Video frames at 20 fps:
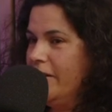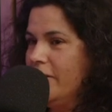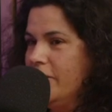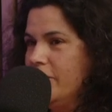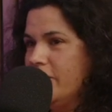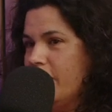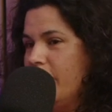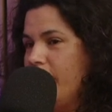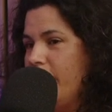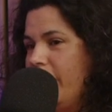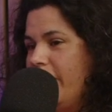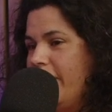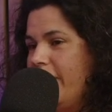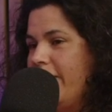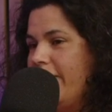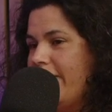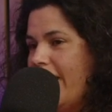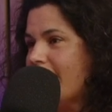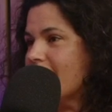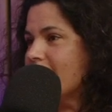So I
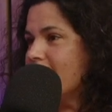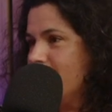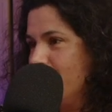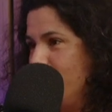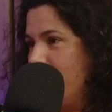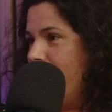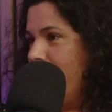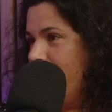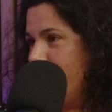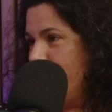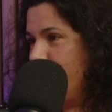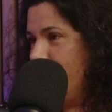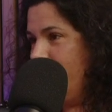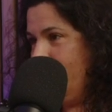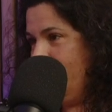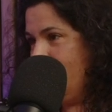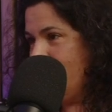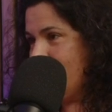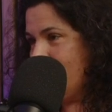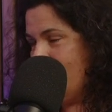think that's the bit that we
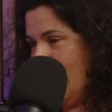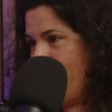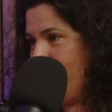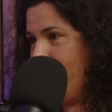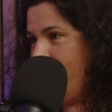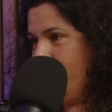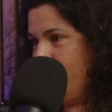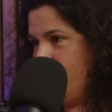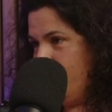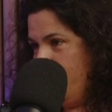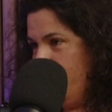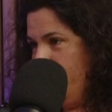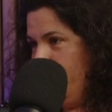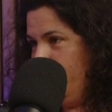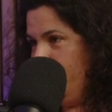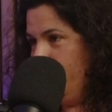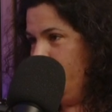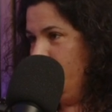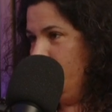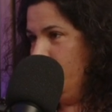need to tap
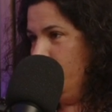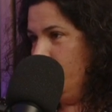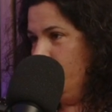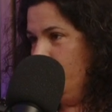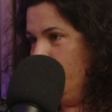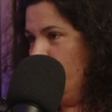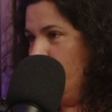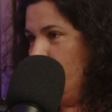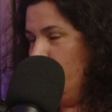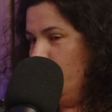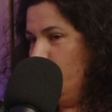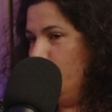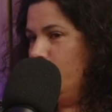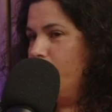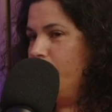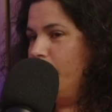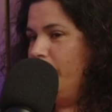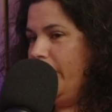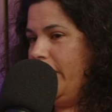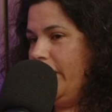into more,
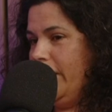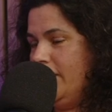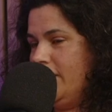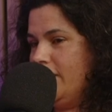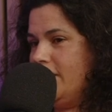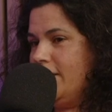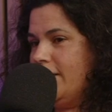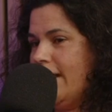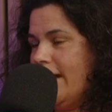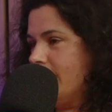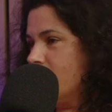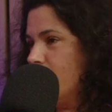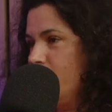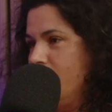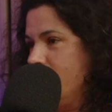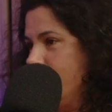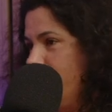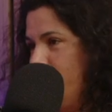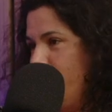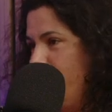because tech's
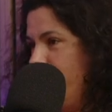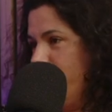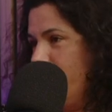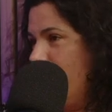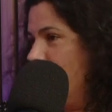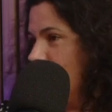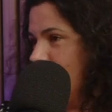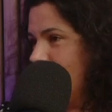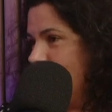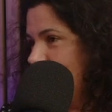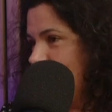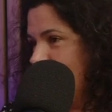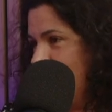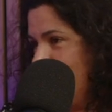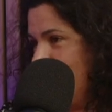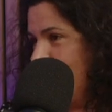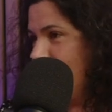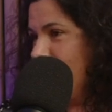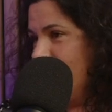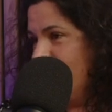always going to move fast. It's
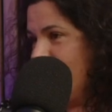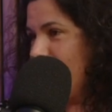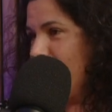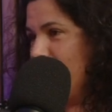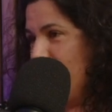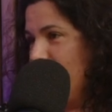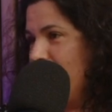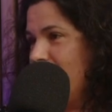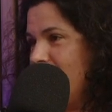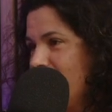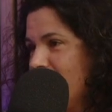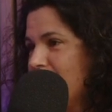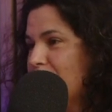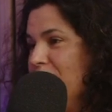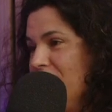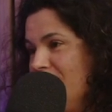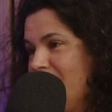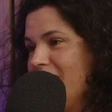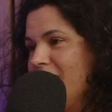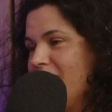the humans that's
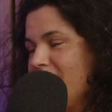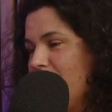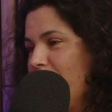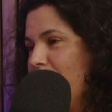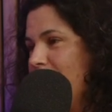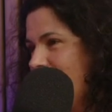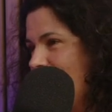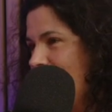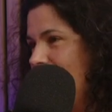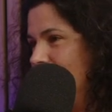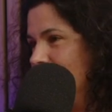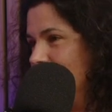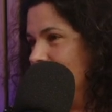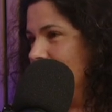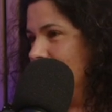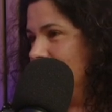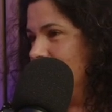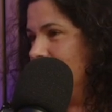always going to slow it down.